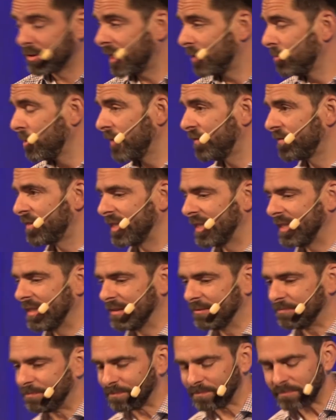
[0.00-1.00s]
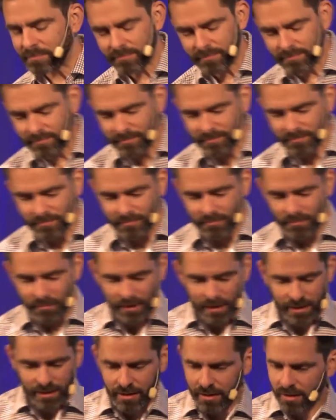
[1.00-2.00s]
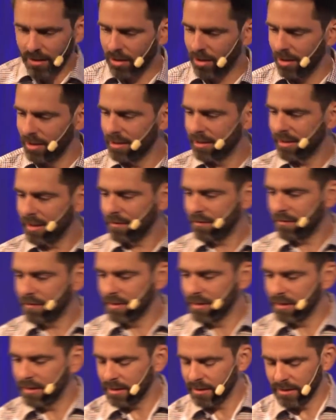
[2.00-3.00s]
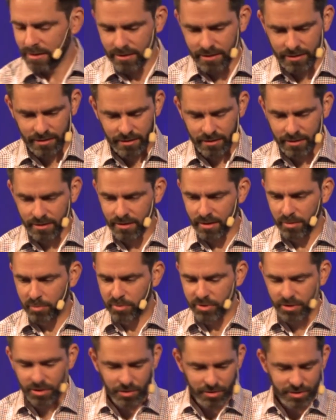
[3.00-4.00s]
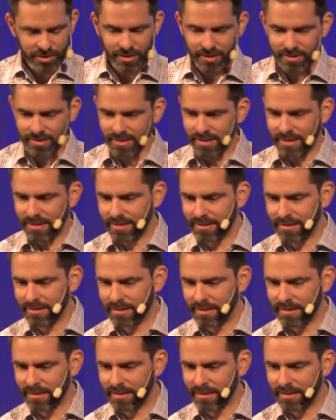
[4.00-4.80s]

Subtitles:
we've seen all the different approaches and